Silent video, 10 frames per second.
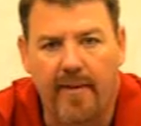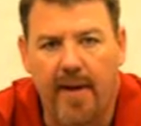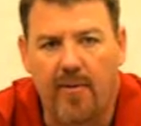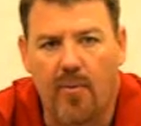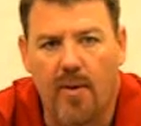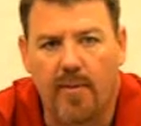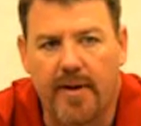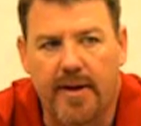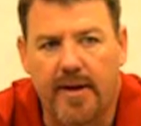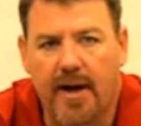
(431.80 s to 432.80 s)
think we had one with
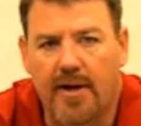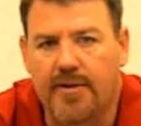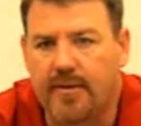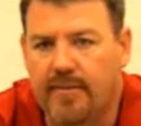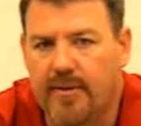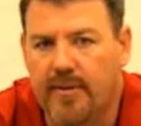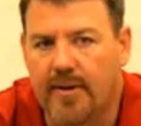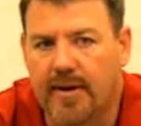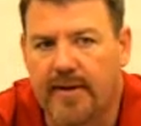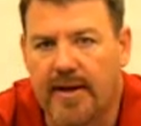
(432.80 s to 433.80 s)
a concussion, so they're
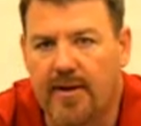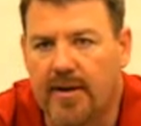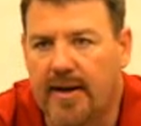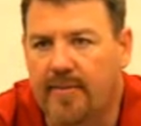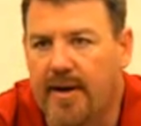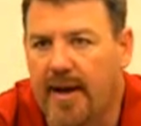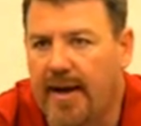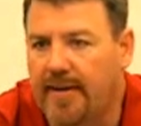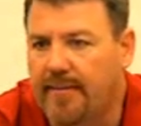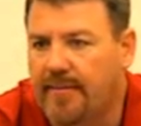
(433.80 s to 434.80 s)
going to take a look at him
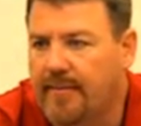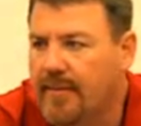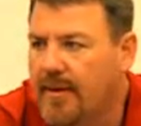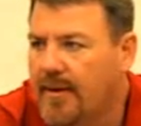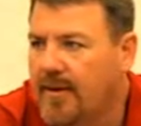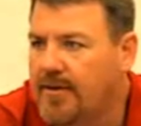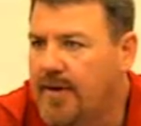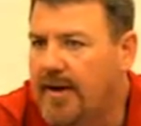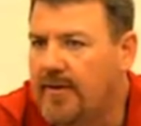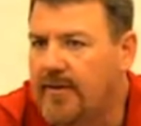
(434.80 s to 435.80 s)
tonight.
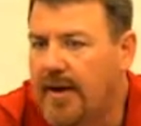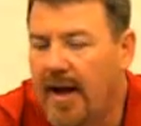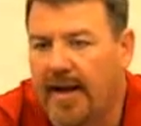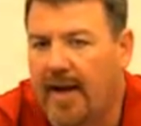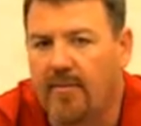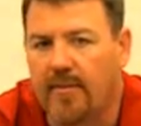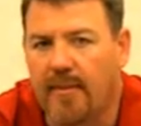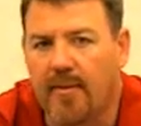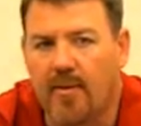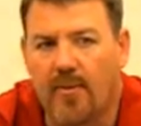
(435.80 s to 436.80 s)
Check and see. I can't
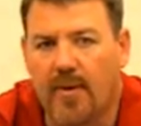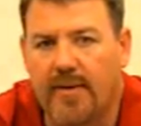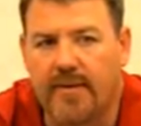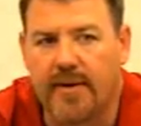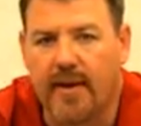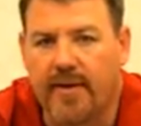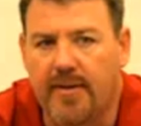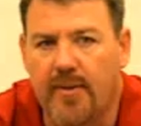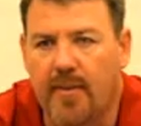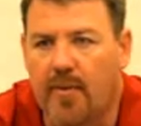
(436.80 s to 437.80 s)
remember who it was, though. I
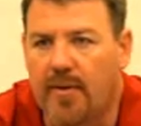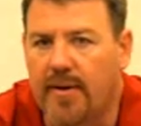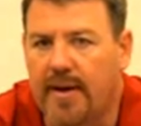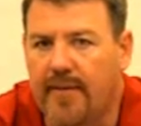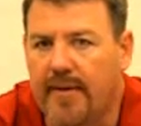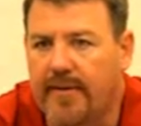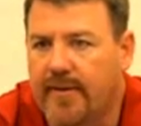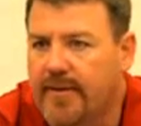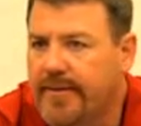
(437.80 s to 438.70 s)
think they were both on defense.